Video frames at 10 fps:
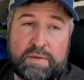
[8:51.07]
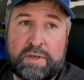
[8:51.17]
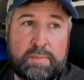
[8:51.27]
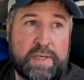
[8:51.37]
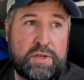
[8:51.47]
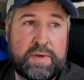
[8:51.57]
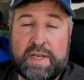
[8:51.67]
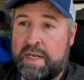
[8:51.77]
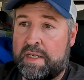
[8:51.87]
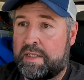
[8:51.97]
it, we'll be
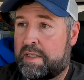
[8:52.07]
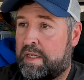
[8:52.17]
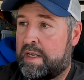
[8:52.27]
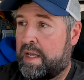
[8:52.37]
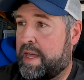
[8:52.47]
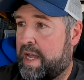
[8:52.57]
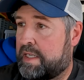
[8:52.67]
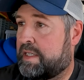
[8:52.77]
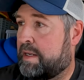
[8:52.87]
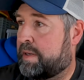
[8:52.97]
doing
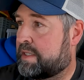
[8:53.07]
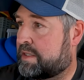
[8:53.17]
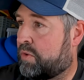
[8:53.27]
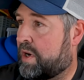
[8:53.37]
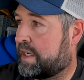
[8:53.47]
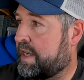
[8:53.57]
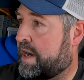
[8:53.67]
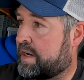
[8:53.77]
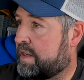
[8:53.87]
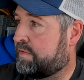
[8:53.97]
that deep historic
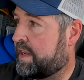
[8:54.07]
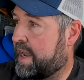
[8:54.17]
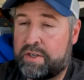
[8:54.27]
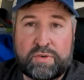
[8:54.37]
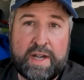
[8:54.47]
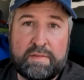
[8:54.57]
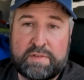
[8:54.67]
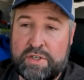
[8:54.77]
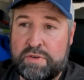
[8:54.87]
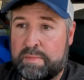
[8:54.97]
narrative that I crave
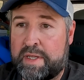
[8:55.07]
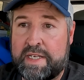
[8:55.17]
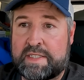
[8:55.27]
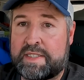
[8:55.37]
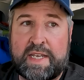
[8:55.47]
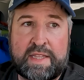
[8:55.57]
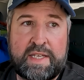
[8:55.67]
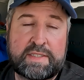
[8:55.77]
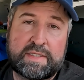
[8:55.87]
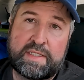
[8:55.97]
to do in places like
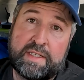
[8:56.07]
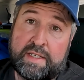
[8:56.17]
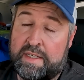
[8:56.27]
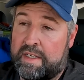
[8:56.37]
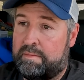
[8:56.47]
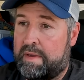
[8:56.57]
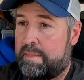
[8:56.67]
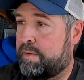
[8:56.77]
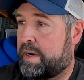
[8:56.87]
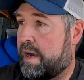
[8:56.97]
this.
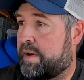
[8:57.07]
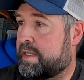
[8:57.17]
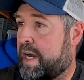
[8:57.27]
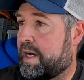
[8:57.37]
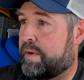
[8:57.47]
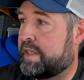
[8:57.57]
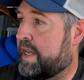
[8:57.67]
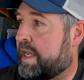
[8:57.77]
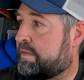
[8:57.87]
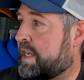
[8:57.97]
Maybe when I retire one
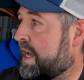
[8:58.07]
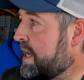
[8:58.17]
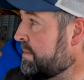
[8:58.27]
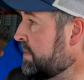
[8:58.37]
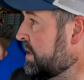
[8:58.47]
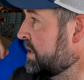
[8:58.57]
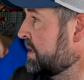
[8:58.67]
day and have time.